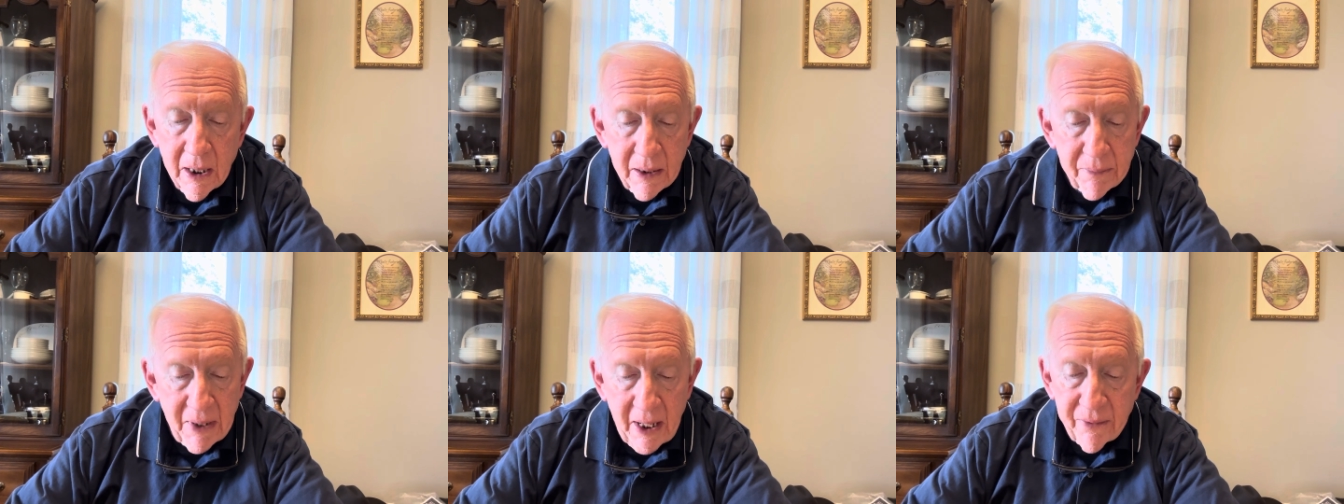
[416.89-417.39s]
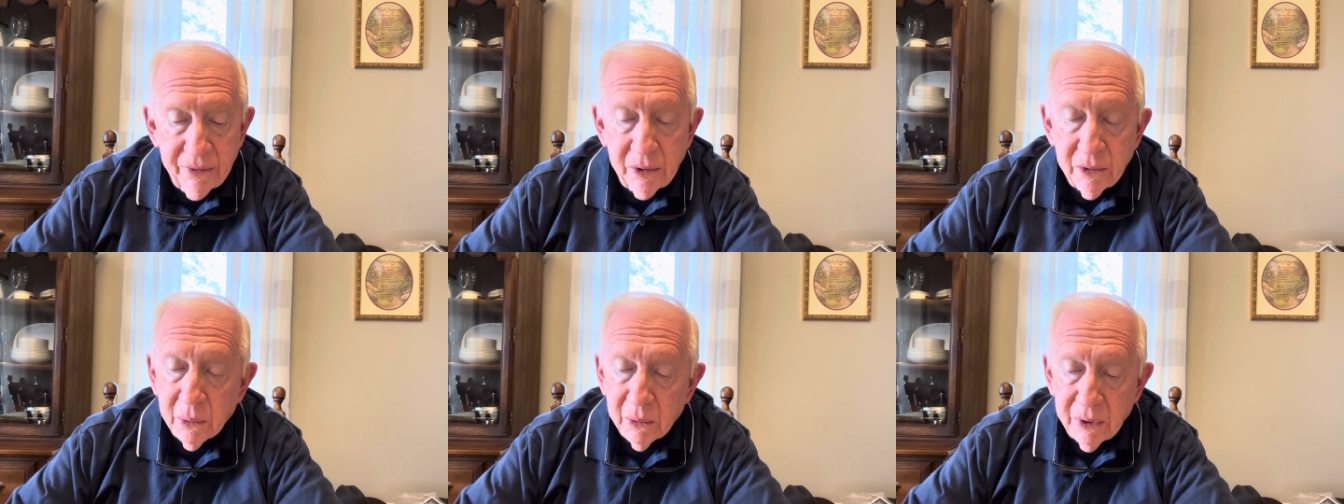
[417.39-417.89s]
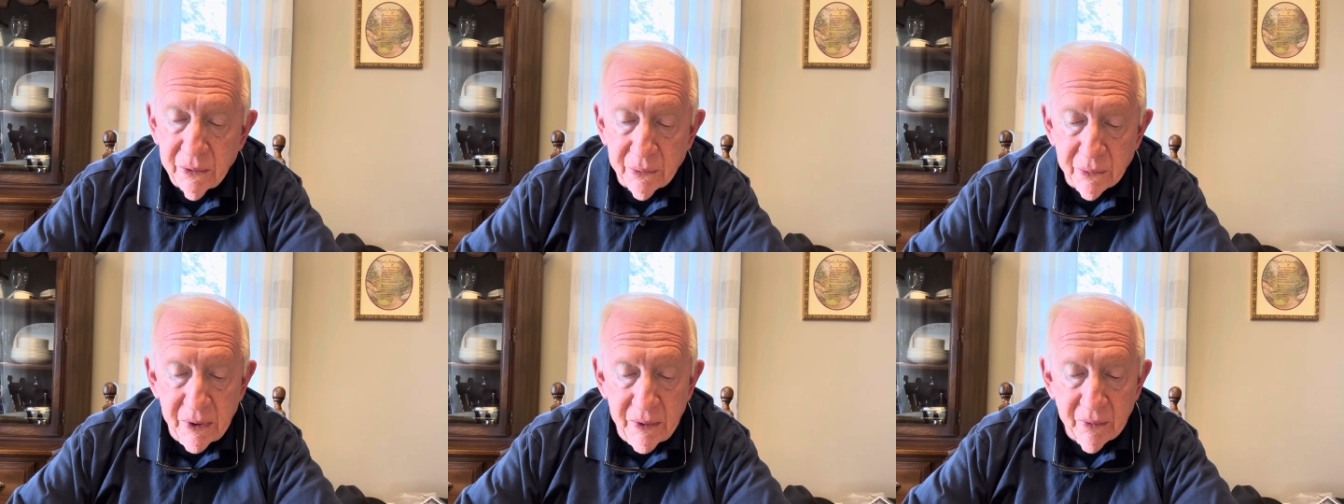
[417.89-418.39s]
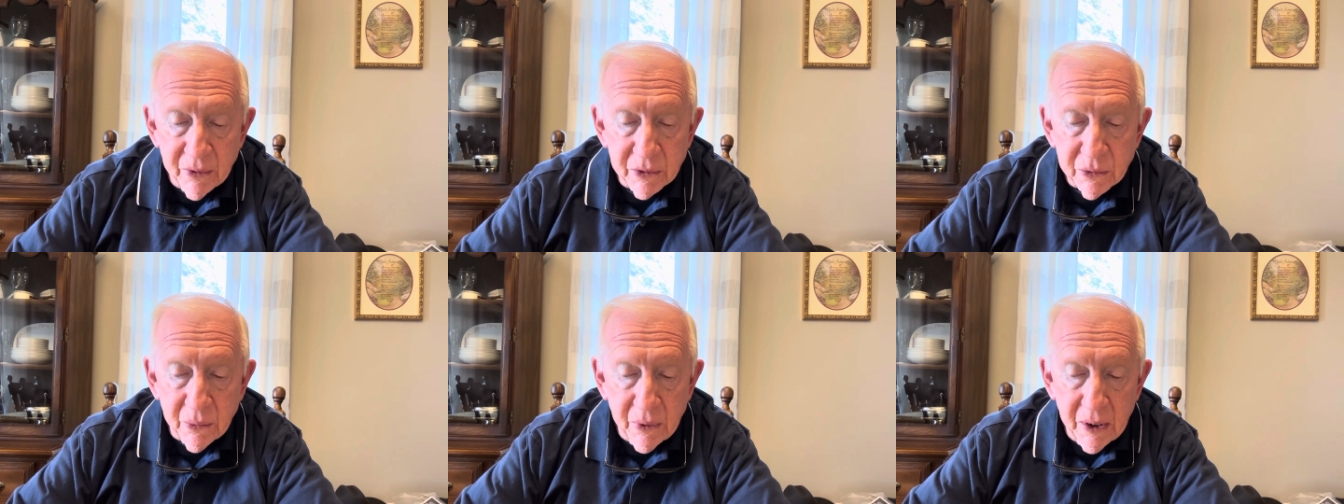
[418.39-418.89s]
In Matthew 23,
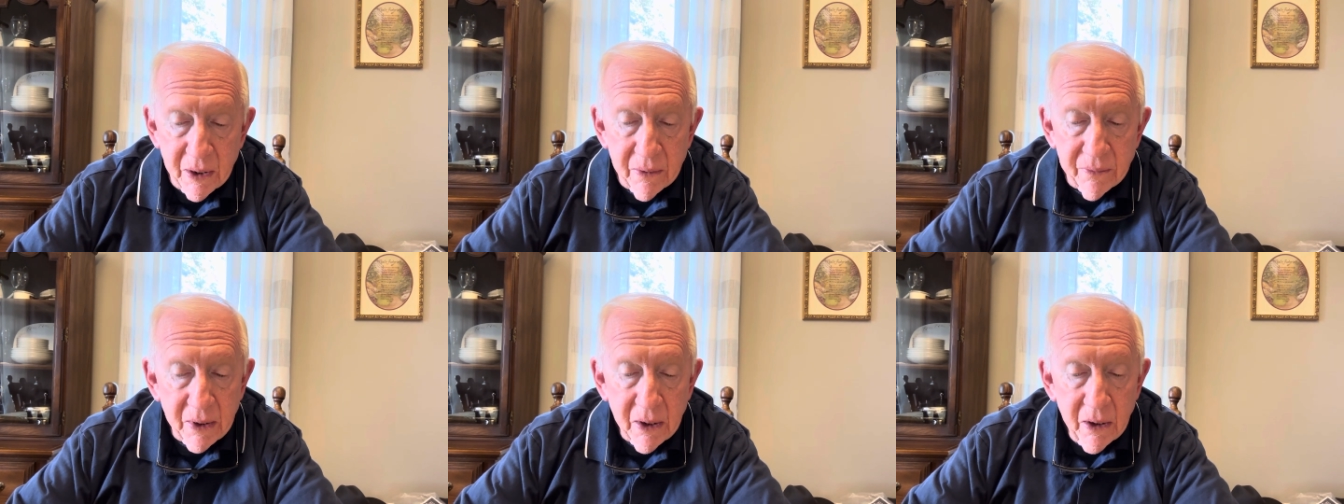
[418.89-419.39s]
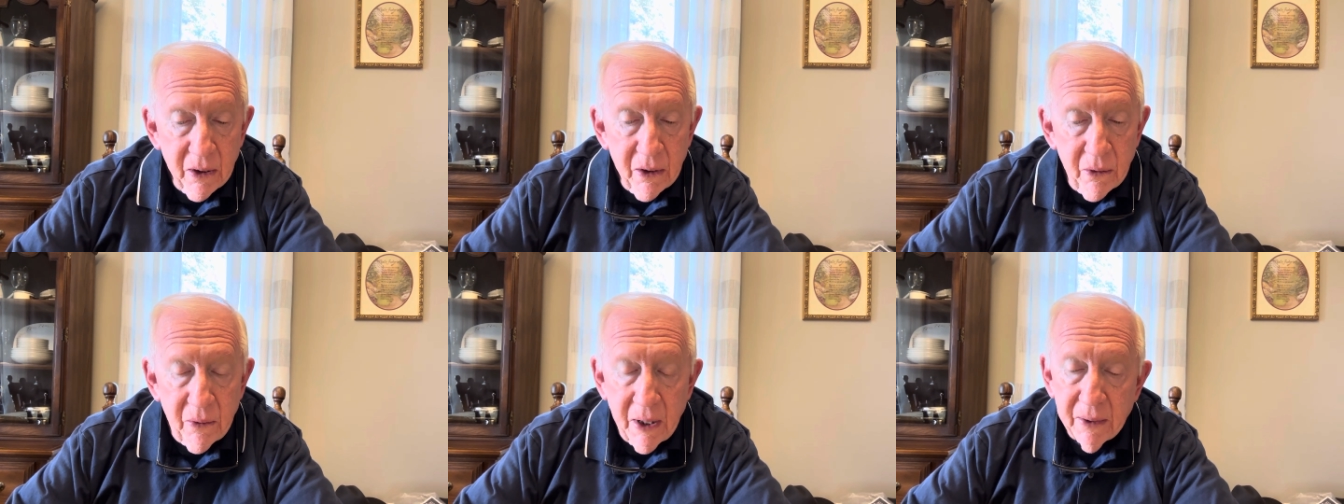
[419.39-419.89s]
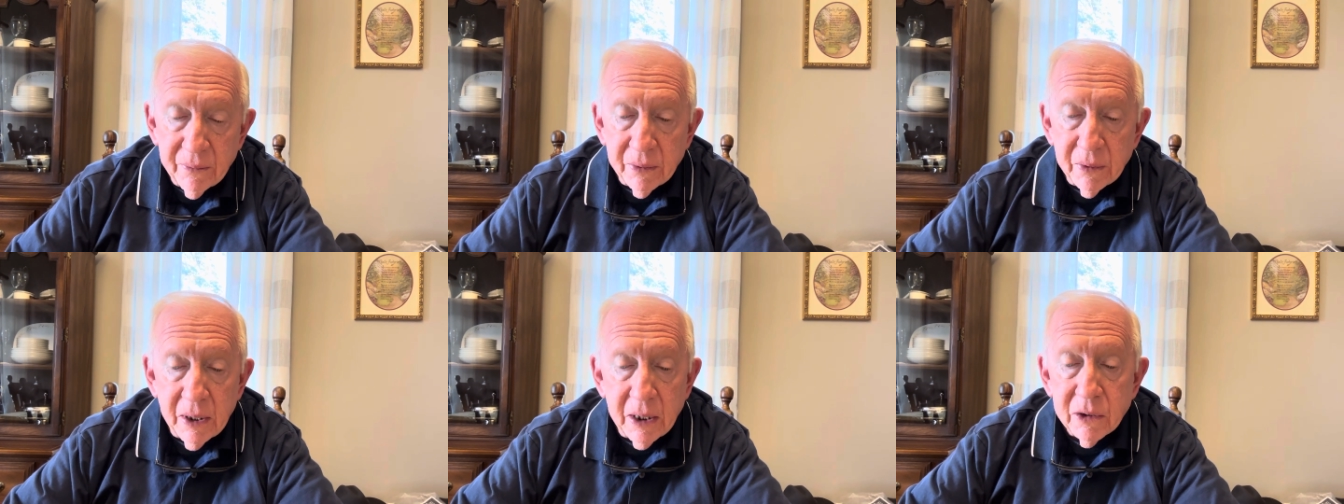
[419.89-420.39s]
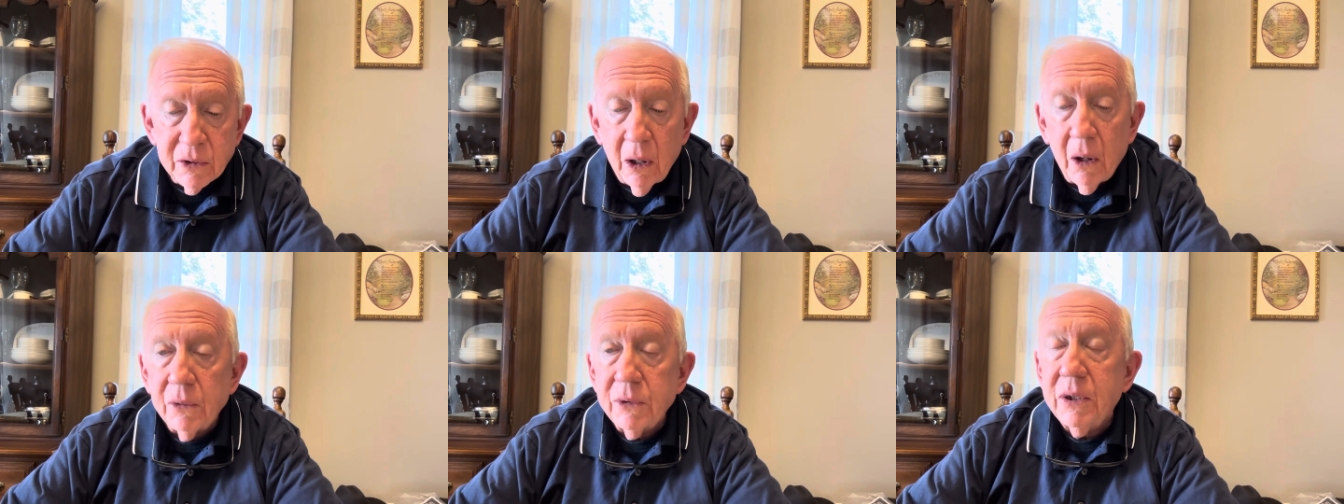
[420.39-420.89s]
verse 12, whoever
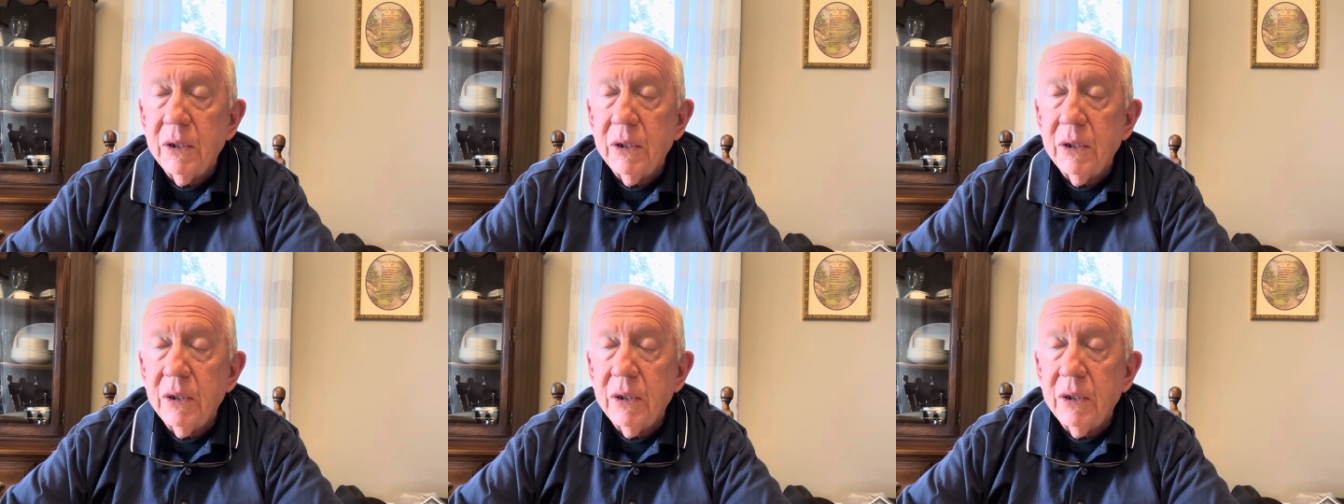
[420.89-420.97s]
exalts